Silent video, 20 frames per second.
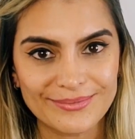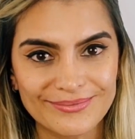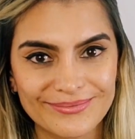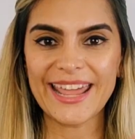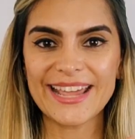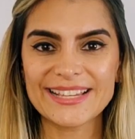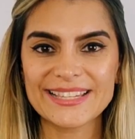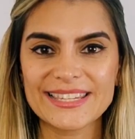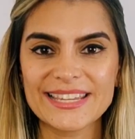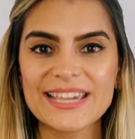
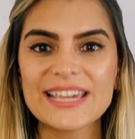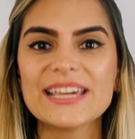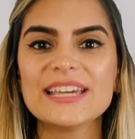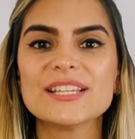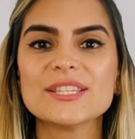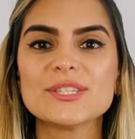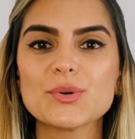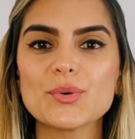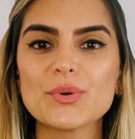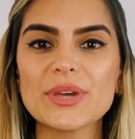Tres,
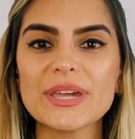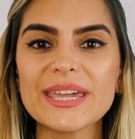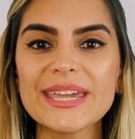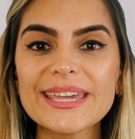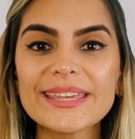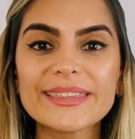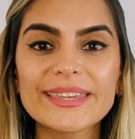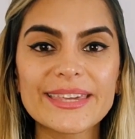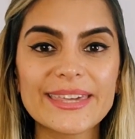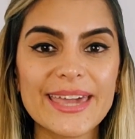to
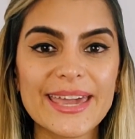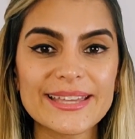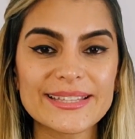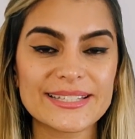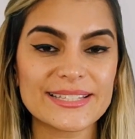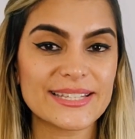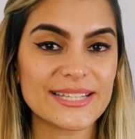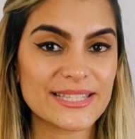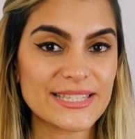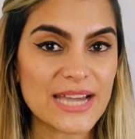
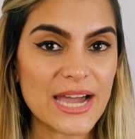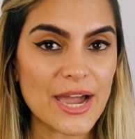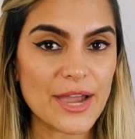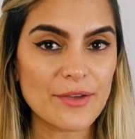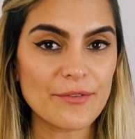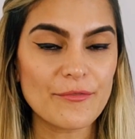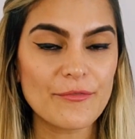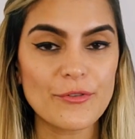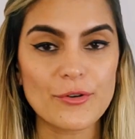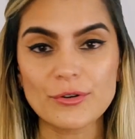indicate the
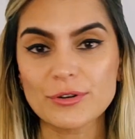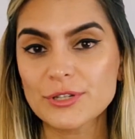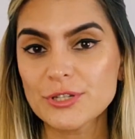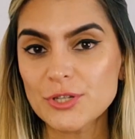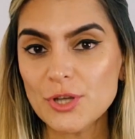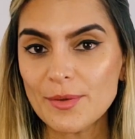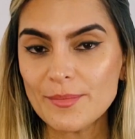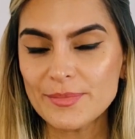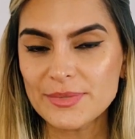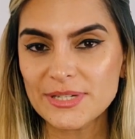time for
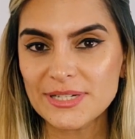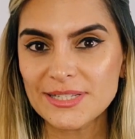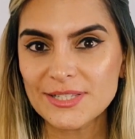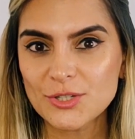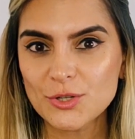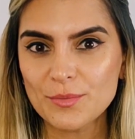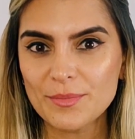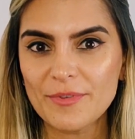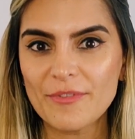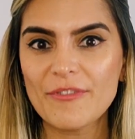
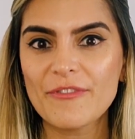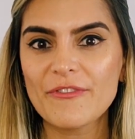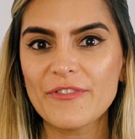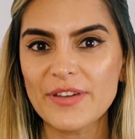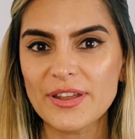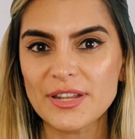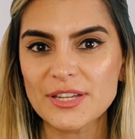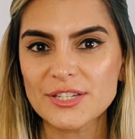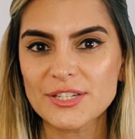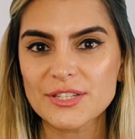something to be
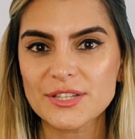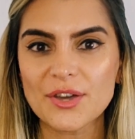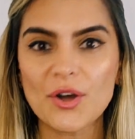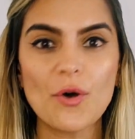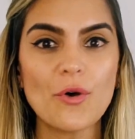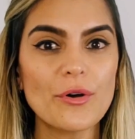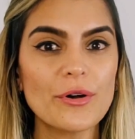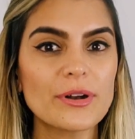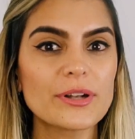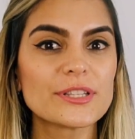finished
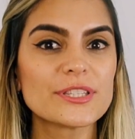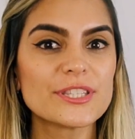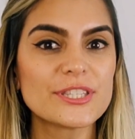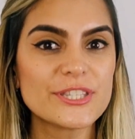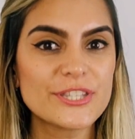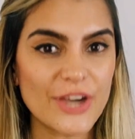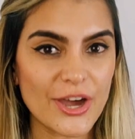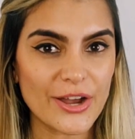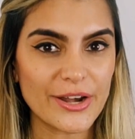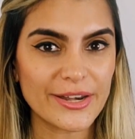or
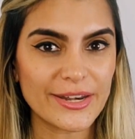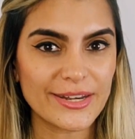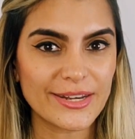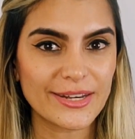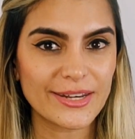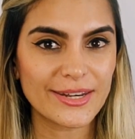done.